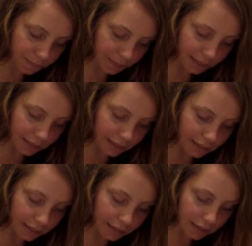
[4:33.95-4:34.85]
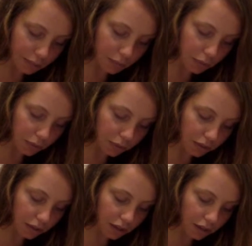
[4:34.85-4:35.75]
be
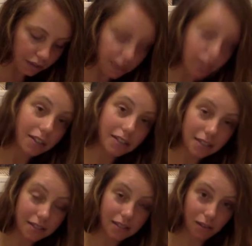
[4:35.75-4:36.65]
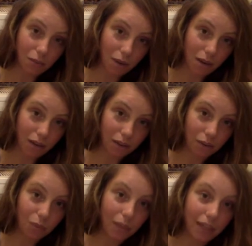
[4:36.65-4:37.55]
more of an artistic one,
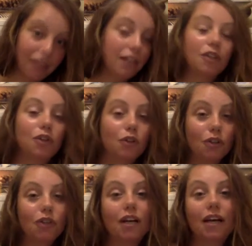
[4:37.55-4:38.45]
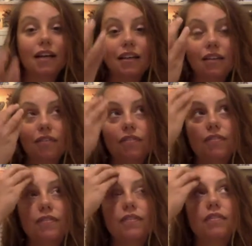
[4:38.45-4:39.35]
where you're kind of
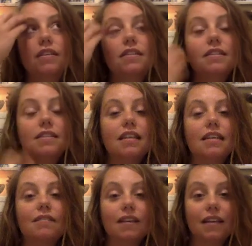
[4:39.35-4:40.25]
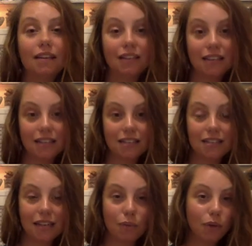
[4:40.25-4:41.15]
receiving the
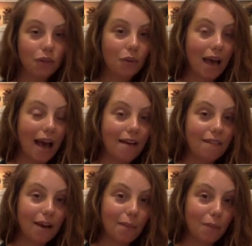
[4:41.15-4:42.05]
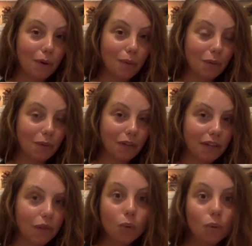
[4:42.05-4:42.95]
insight, where you have that moment where you're
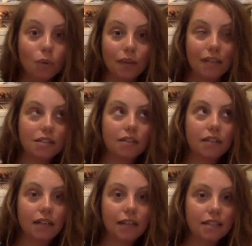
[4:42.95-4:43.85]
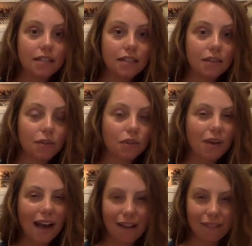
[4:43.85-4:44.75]
like, ooh, that's a great idea, or you
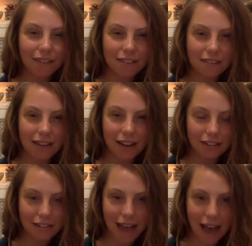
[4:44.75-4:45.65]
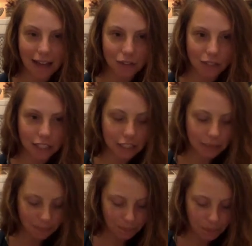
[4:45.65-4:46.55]
have that desire to act on it.
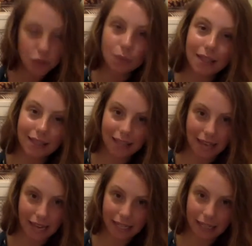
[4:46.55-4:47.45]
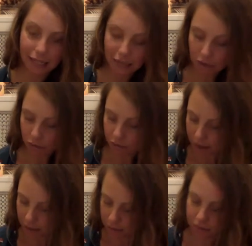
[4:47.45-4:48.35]
Do it then,
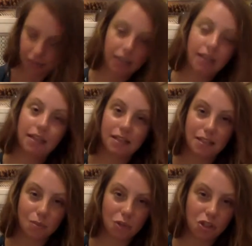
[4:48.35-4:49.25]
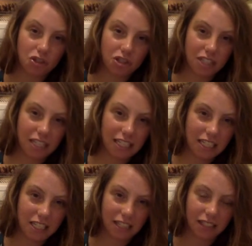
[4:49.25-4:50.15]
rather than in this more
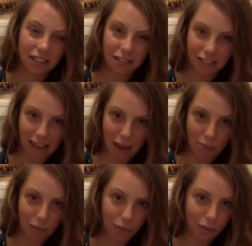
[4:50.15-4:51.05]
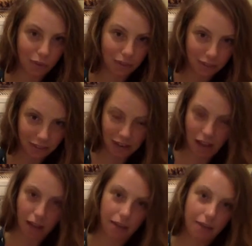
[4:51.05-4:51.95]
strategic Capricorn,
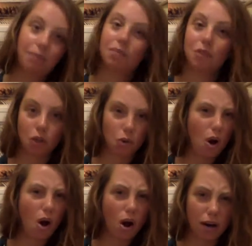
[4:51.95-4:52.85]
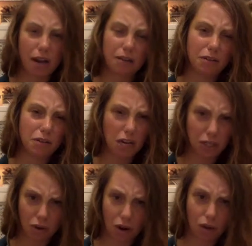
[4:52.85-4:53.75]
it
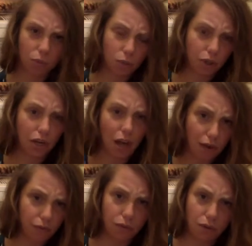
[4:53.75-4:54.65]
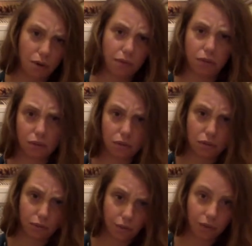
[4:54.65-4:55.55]
takes hard work after everything's
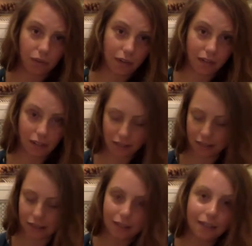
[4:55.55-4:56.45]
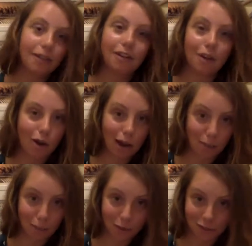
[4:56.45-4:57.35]
difficult kind of thing. Not that all
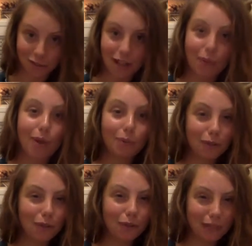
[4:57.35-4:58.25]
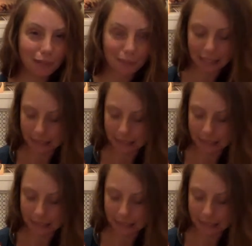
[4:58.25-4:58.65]
Capricorns are that way, but you know what I mean.